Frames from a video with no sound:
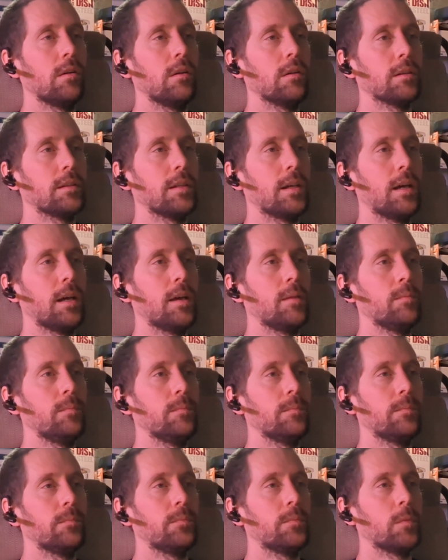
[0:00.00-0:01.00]
all the time
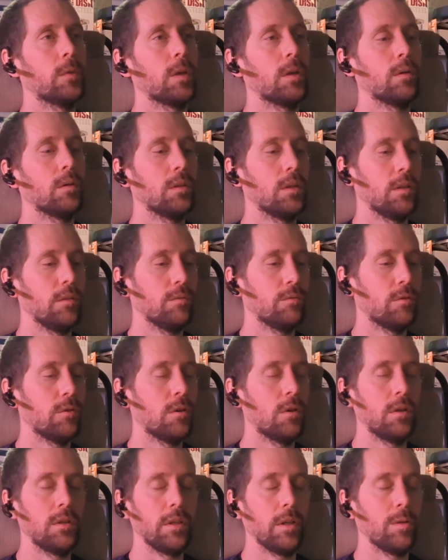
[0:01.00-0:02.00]
when I would lean
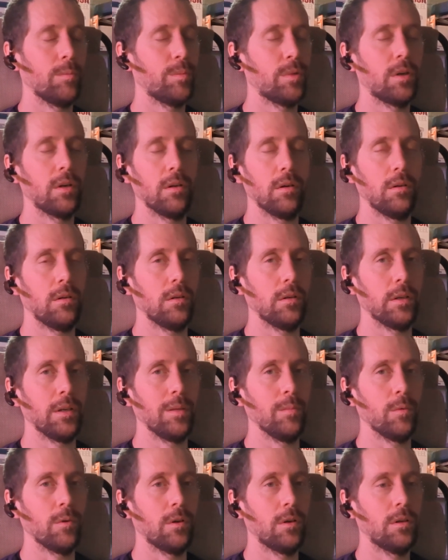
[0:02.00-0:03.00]
forward, and they don't burn at all
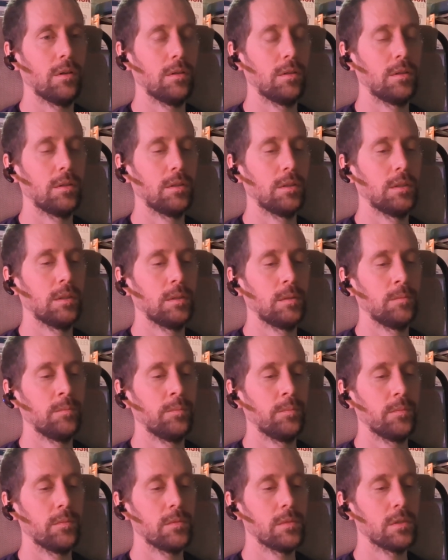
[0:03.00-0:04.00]
anymore.
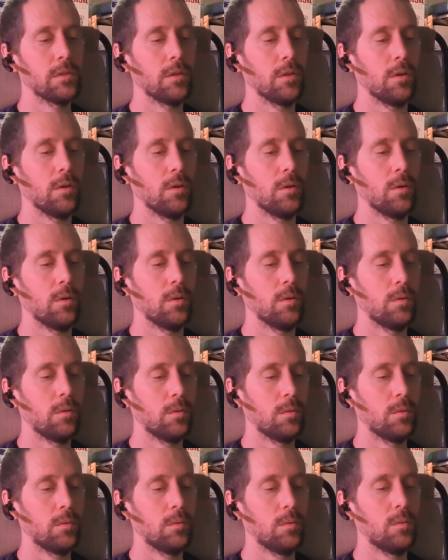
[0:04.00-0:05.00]
So
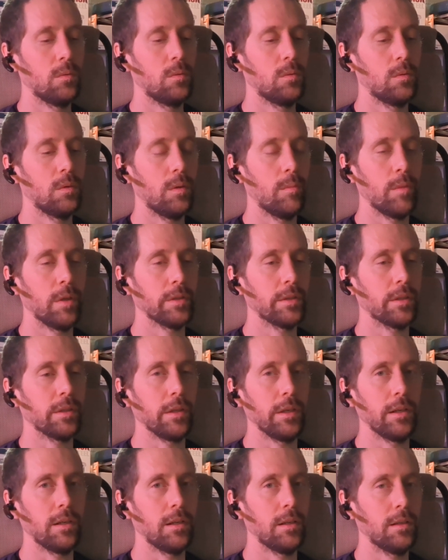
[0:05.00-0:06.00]
a month
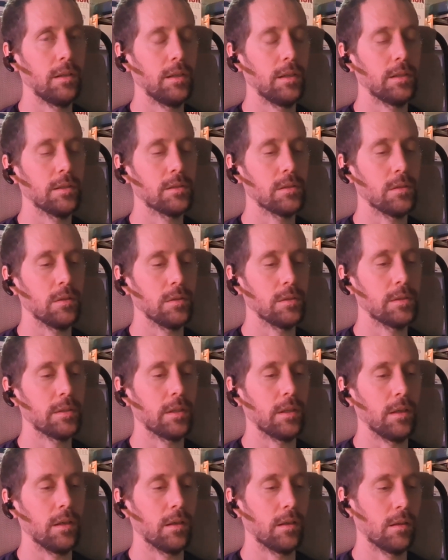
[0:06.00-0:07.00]
later, yeah. So it's
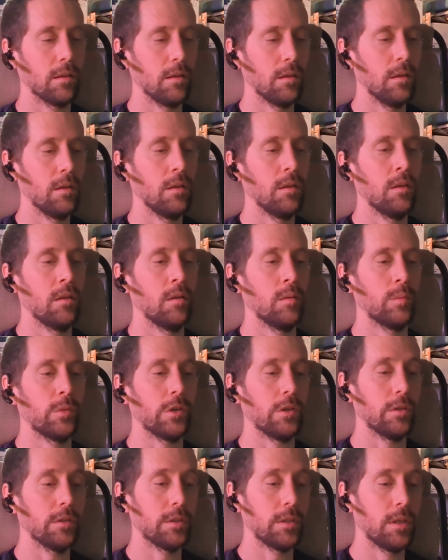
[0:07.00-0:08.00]
like
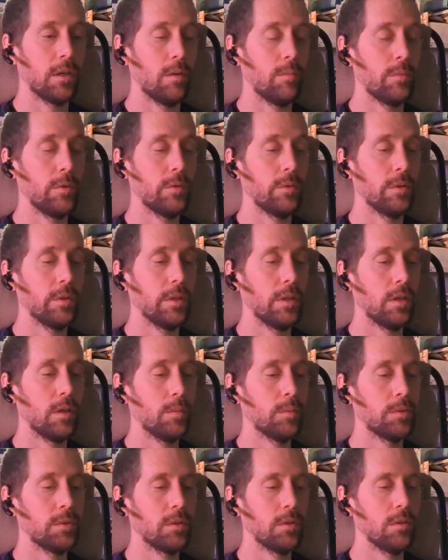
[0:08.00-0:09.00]
phototherapy really
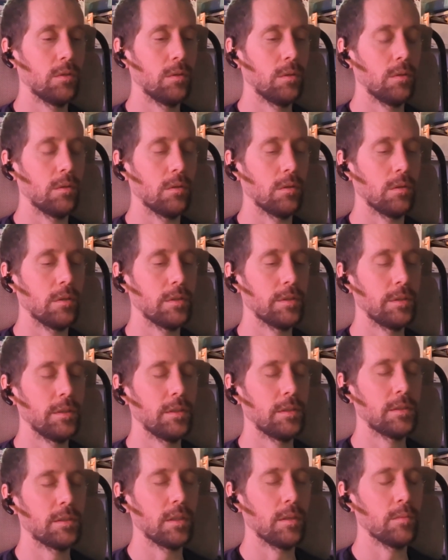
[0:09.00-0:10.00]
helps too. You don't always
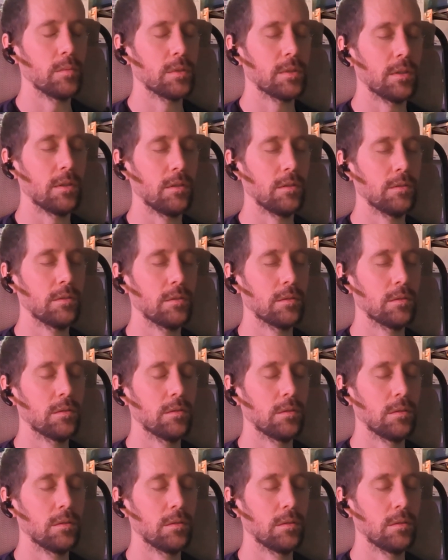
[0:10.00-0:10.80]
need stem cells.